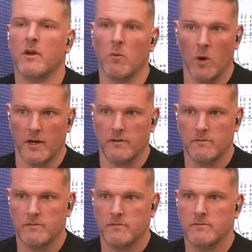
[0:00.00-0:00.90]
at one,
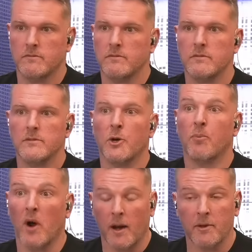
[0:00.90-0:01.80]
you're
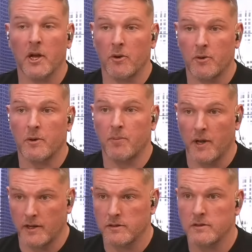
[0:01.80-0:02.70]
probably going to a
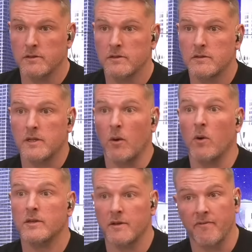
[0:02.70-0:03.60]
place that
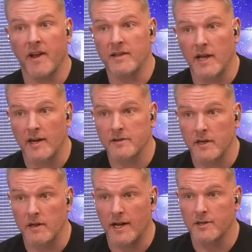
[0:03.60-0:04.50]
wasn't
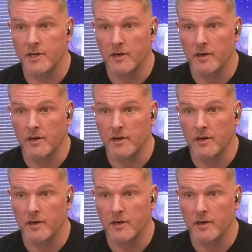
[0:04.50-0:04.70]
fantastic last year.